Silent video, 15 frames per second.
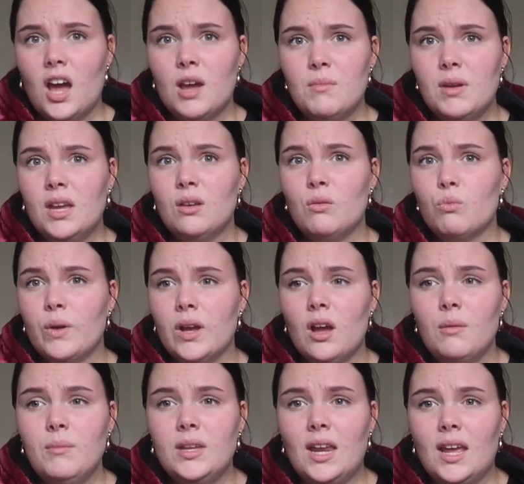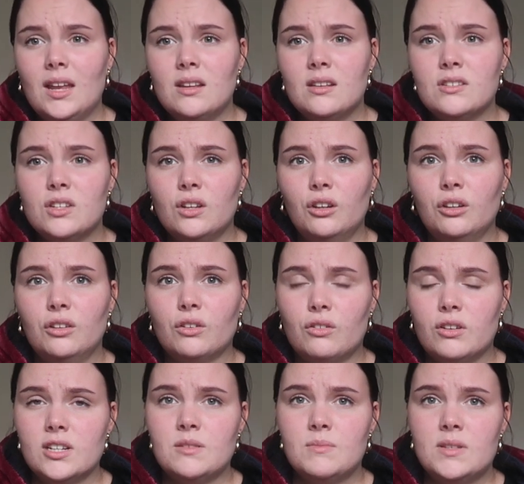I mean, we're coming into the
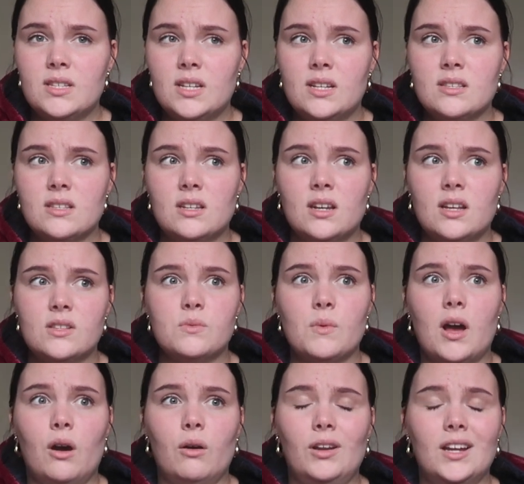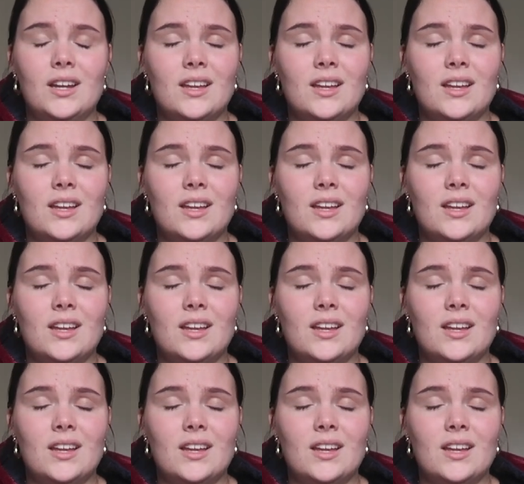Christmas season as well.